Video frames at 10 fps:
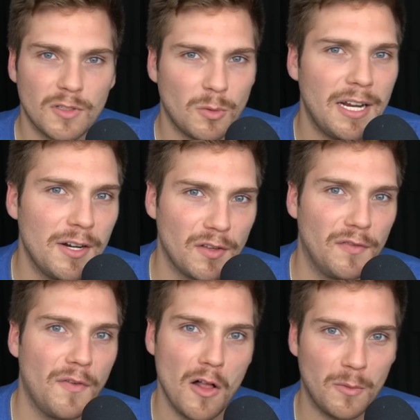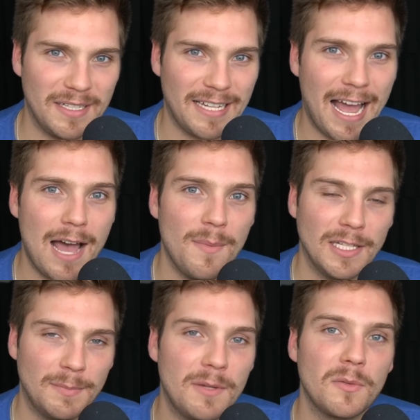So when I heard the following tab
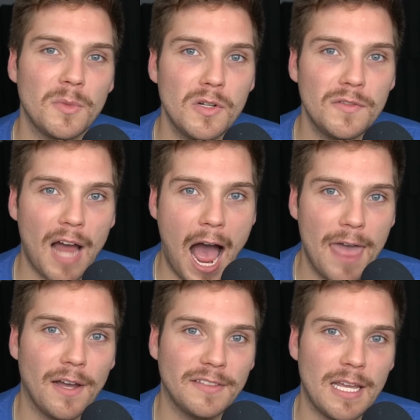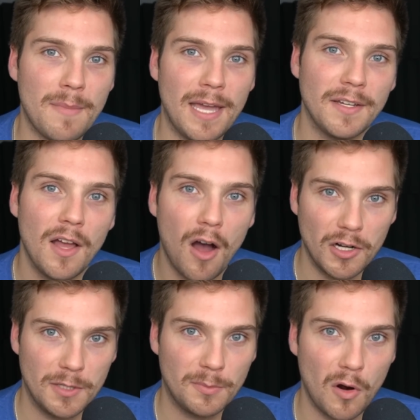has been removed, I thought they meant
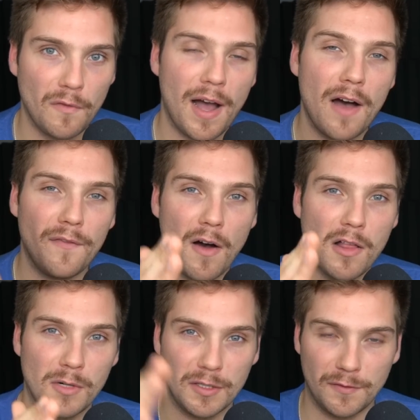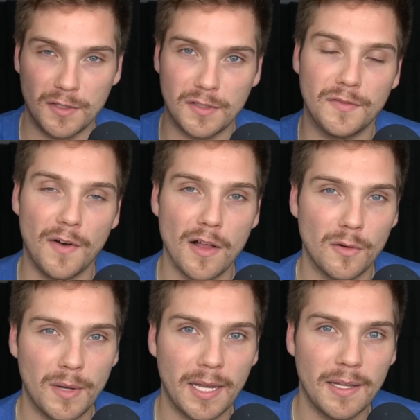on your profile, followers versus
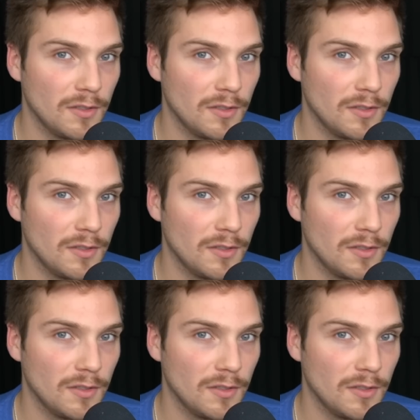following.